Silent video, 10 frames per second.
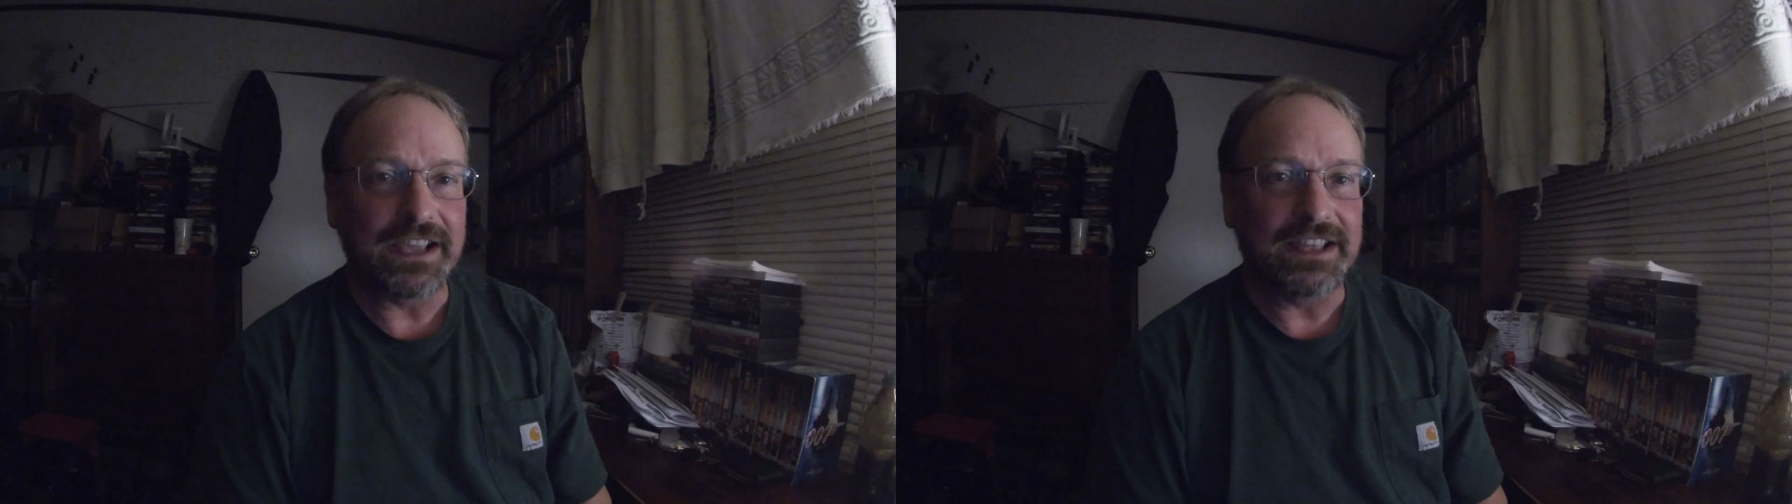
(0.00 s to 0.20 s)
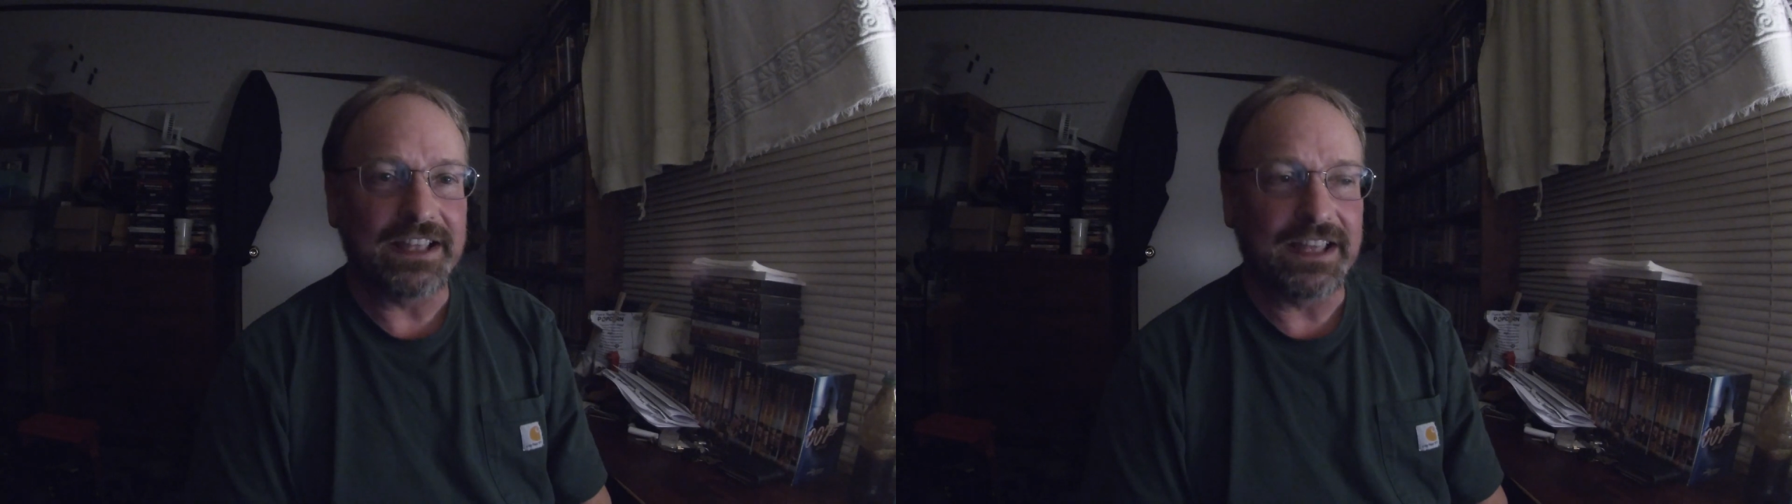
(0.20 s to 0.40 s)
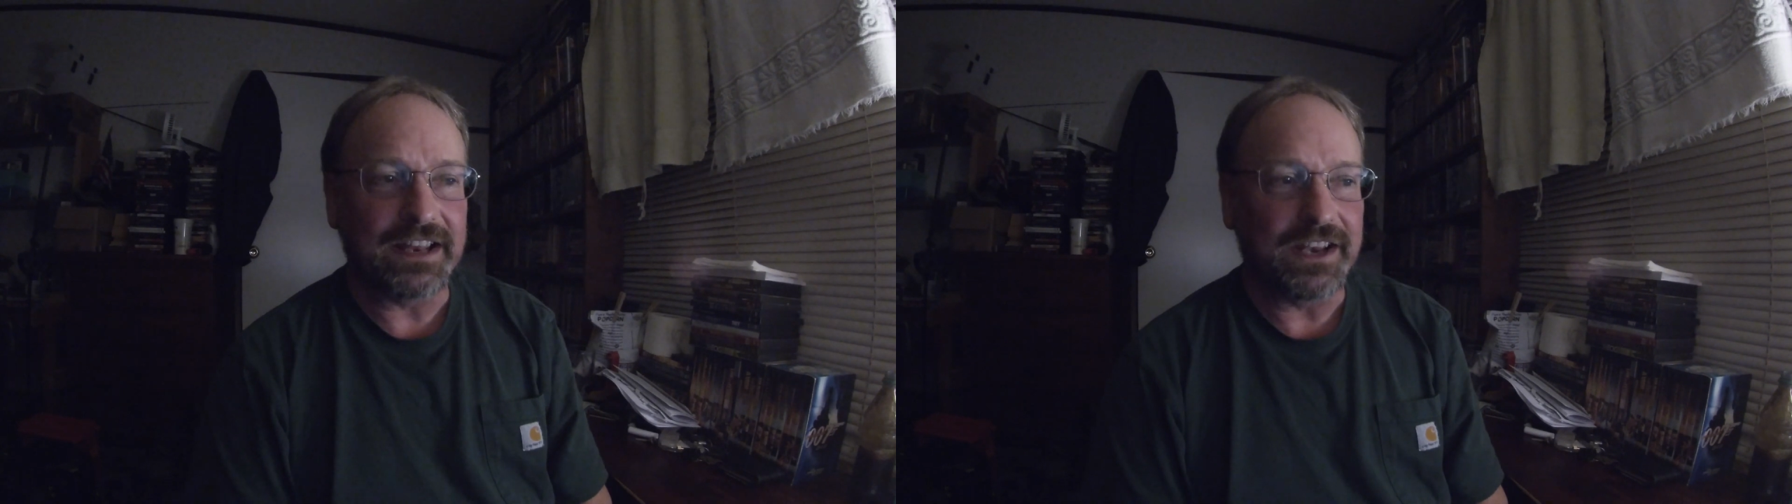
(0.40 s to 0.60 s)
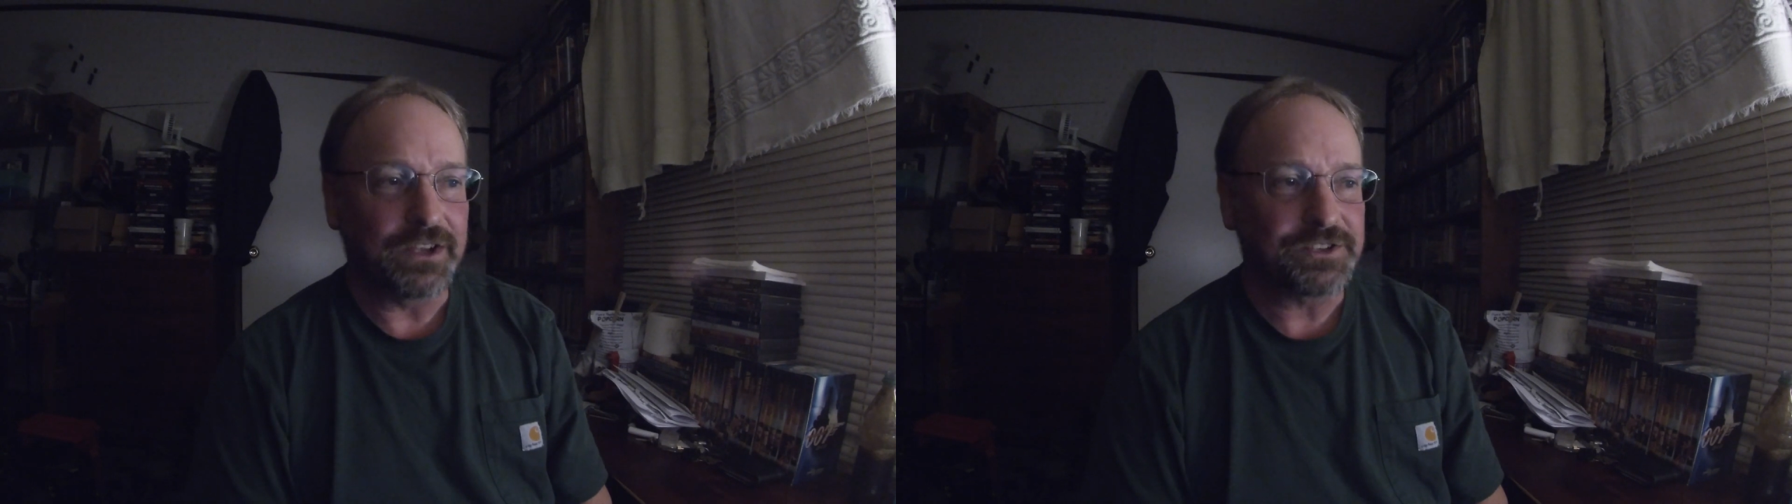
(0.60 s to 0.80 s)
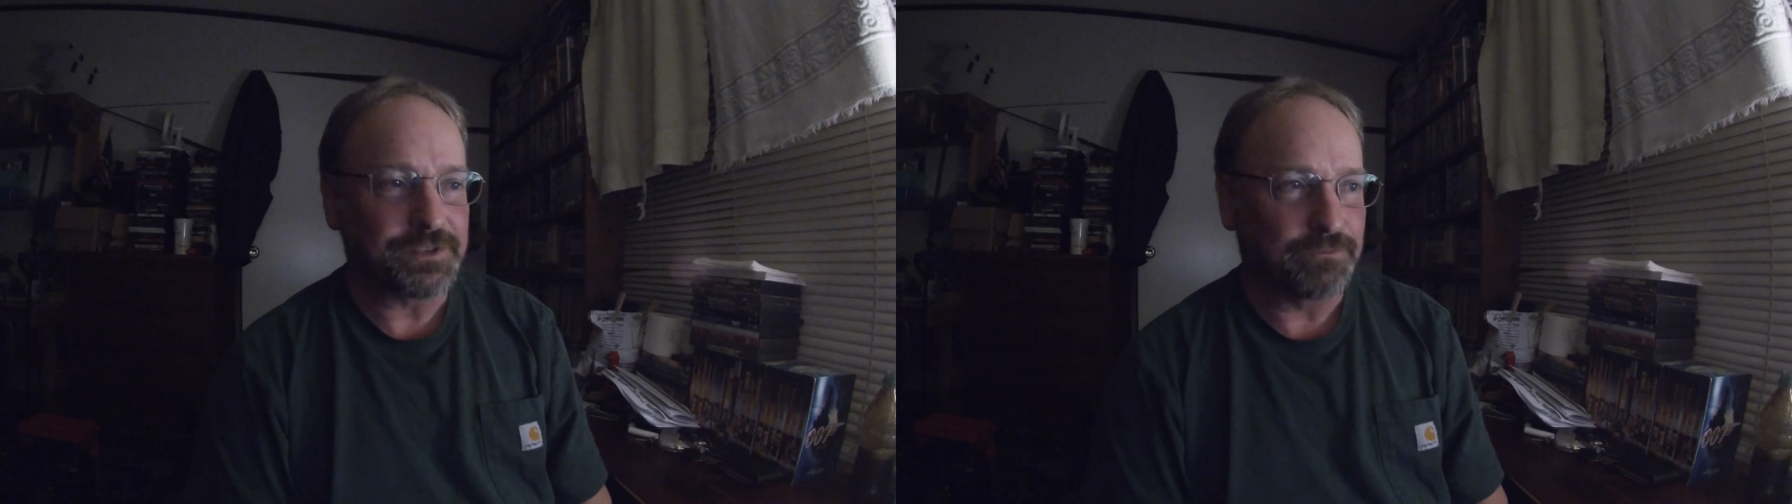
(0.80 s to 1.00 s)
and I
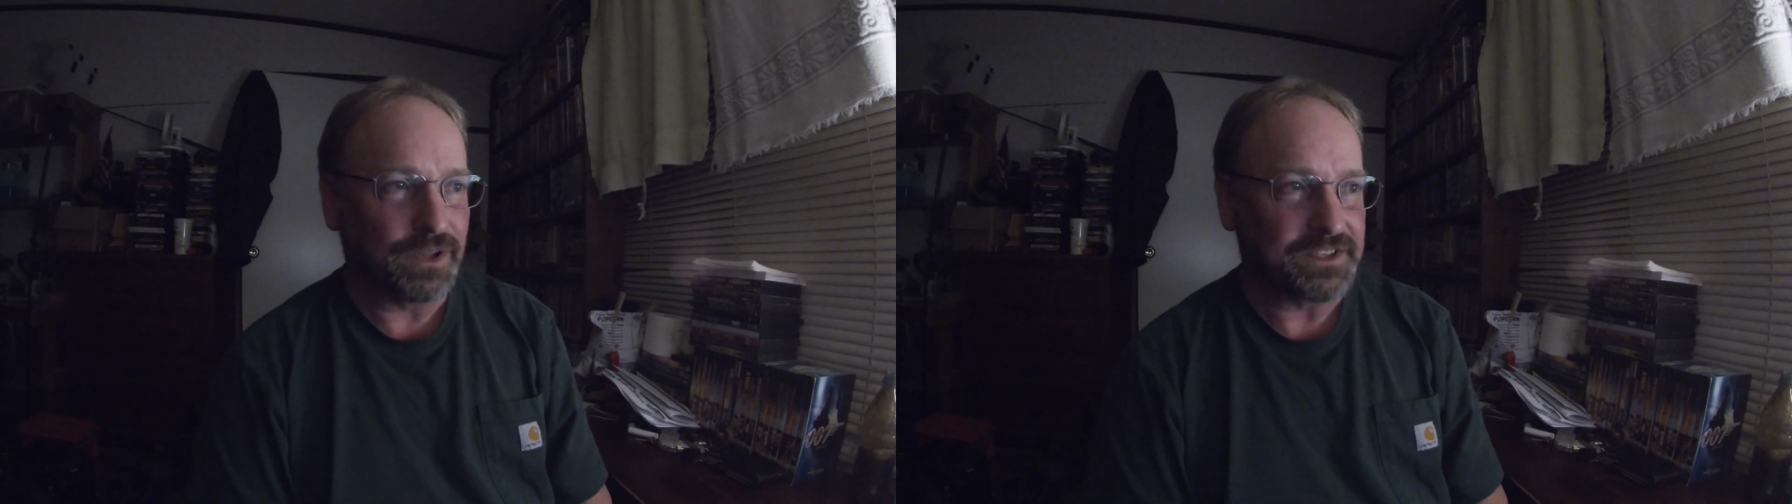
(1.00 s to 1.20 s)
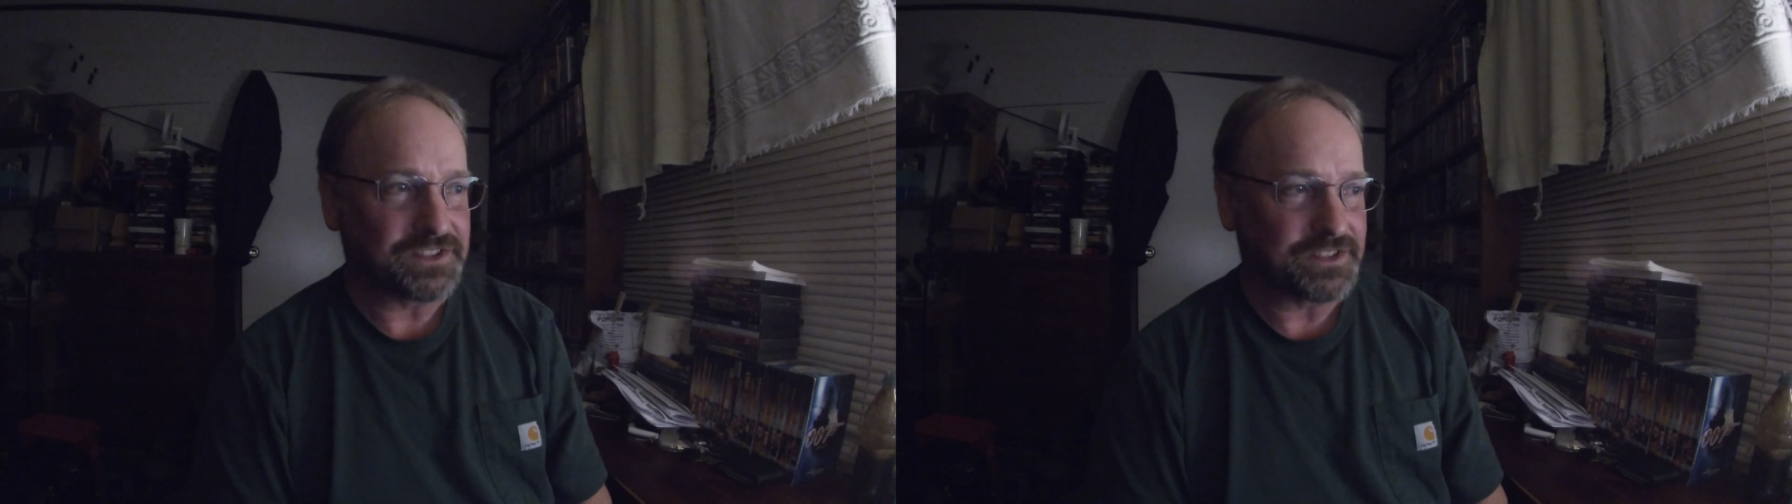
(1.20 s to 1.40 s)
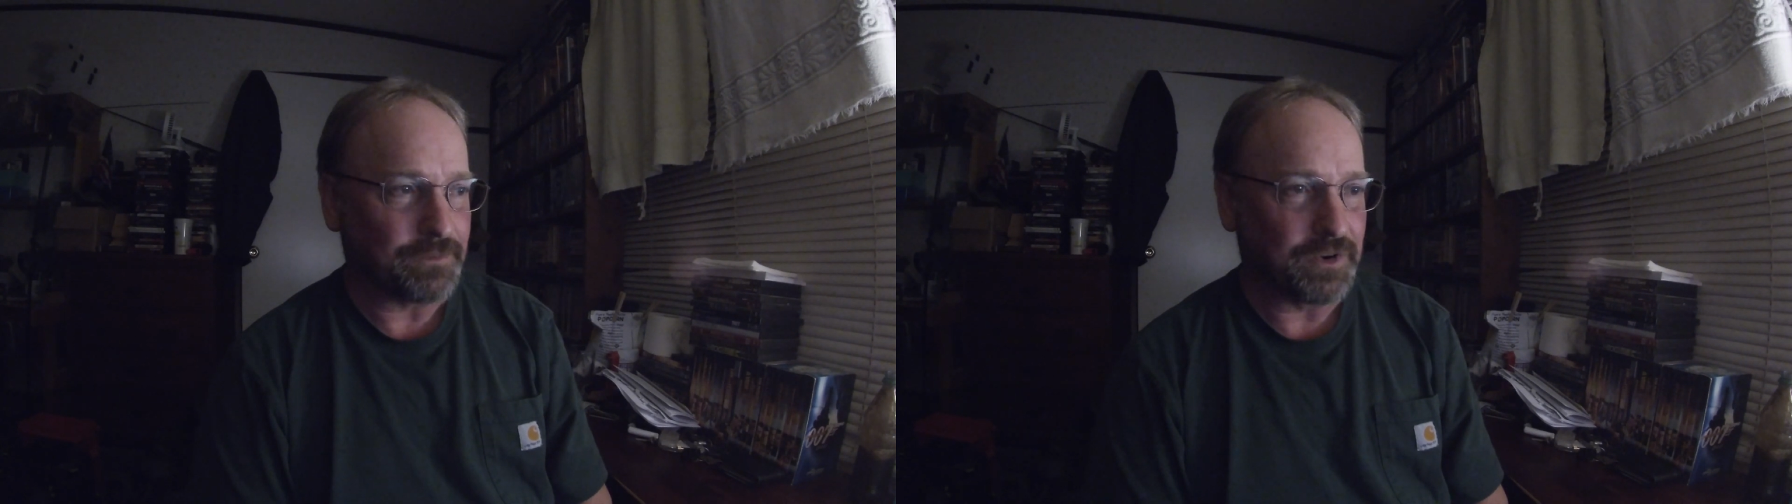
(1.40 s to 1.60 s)
know some places I'm